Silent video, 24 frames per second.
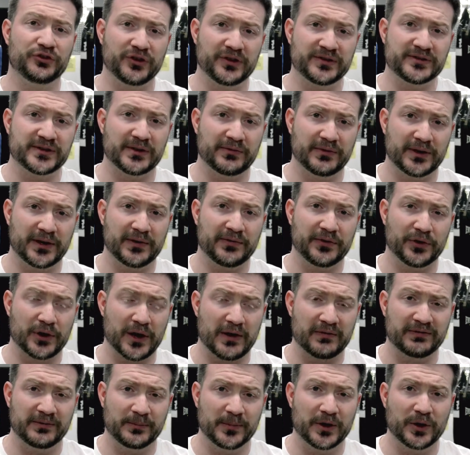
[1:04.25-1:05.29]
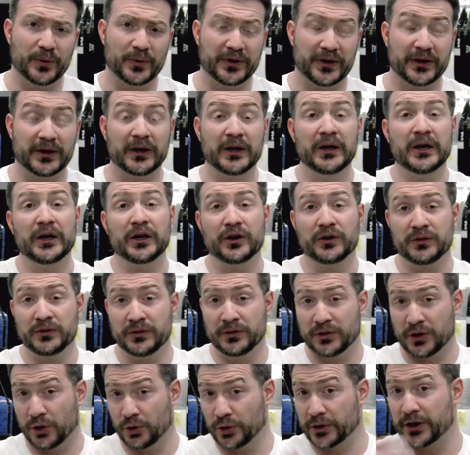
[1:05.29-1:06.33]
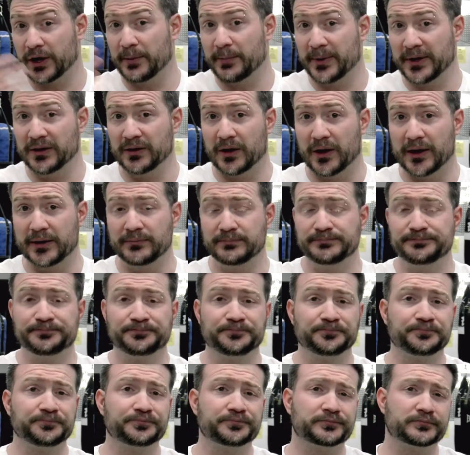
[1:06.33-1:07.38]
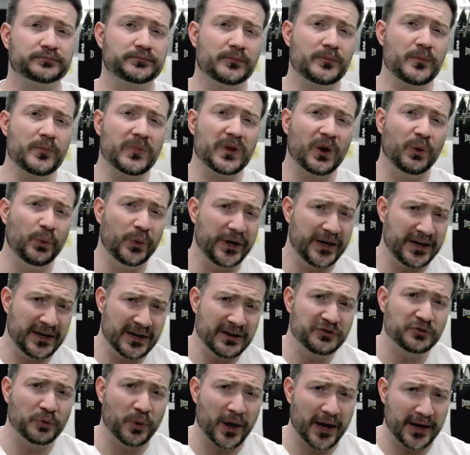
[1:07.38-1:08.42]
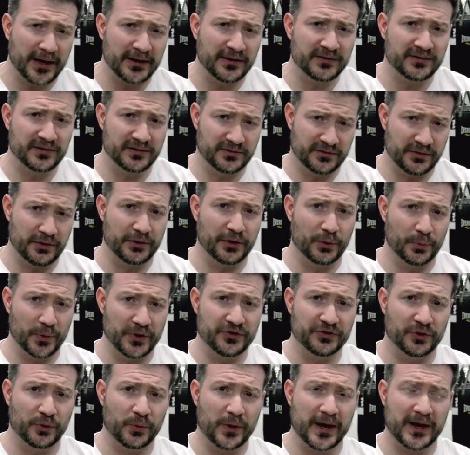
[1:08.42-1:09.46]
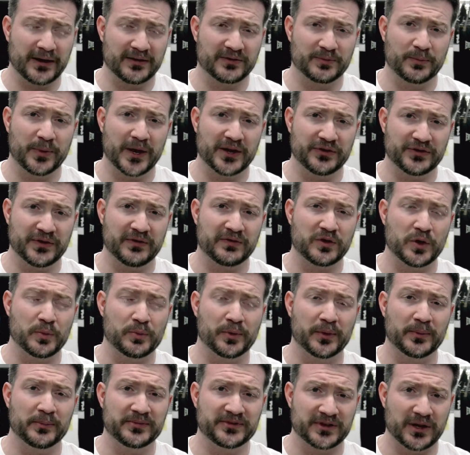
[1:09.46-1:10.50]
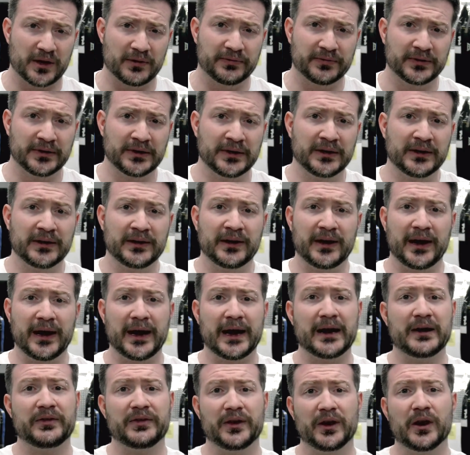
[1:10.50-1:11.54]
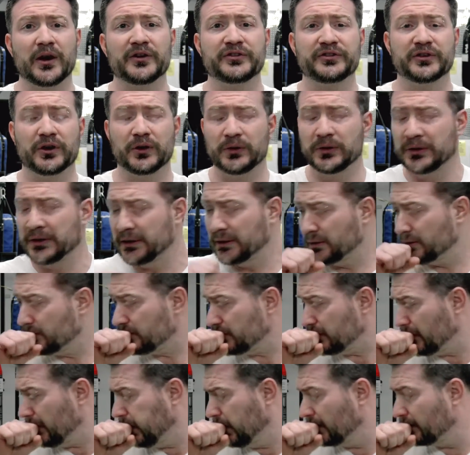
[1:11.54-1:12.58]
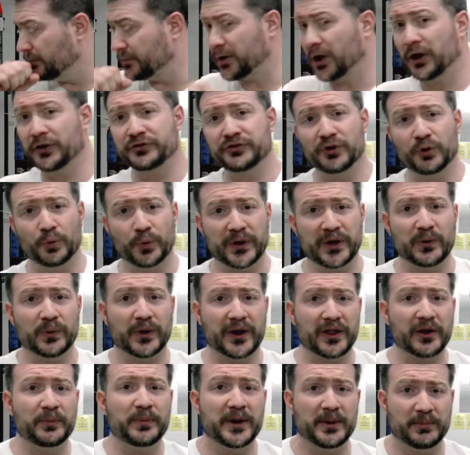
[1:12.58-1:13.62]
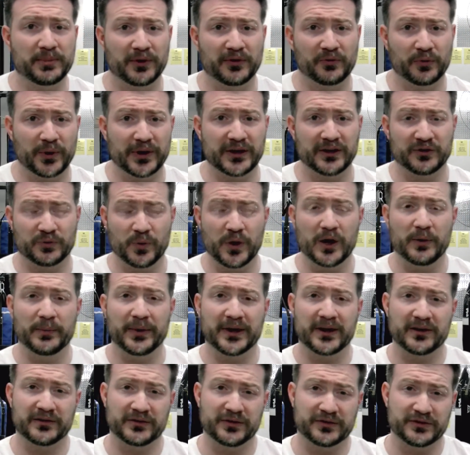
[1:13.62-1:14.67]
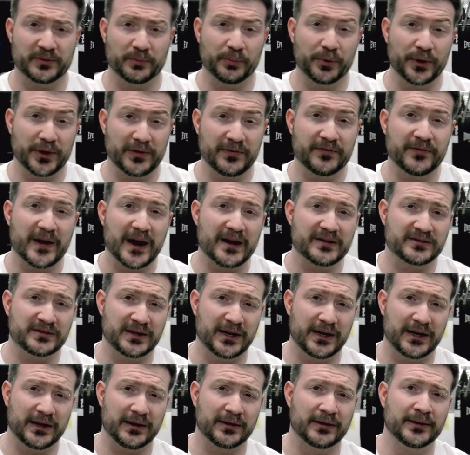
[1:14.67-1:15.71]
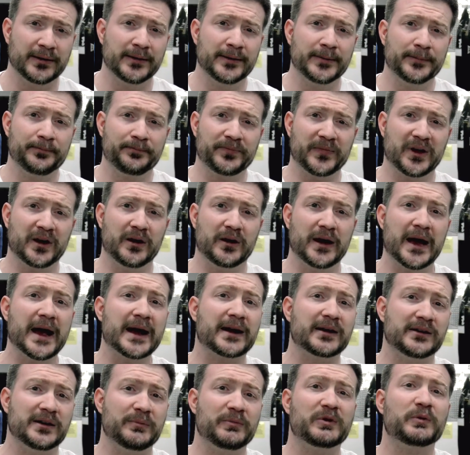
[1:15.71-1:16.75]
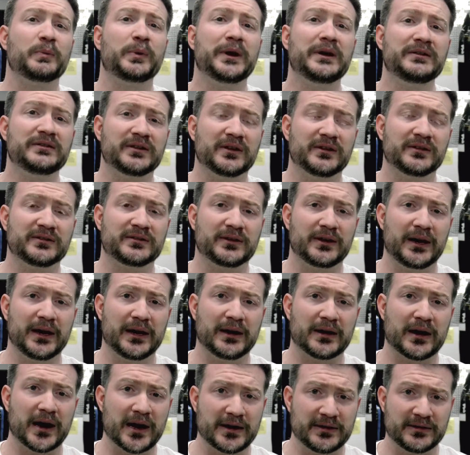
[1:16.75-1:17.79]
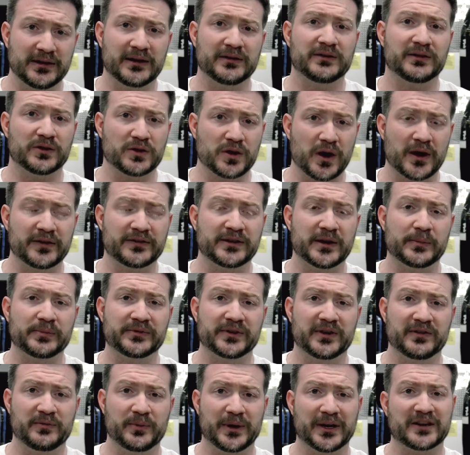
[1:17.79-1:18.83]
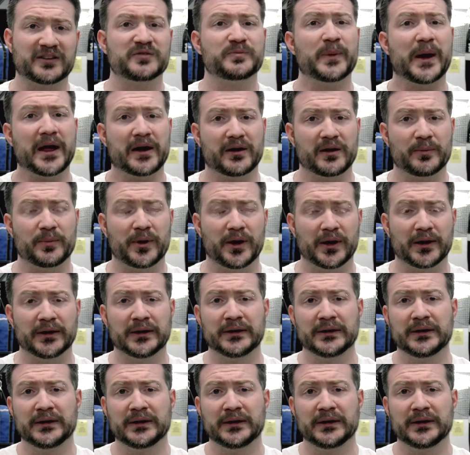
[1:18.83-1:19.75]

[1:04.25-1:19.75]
gist of it, if you're not familiar with it, go look it up online. Read his writings, so the original writings by Jeff Cooper himself, and then also read what other people have written as well, because there's some pretty fascinating academic pieces and ideas and concepts that have been expounded upon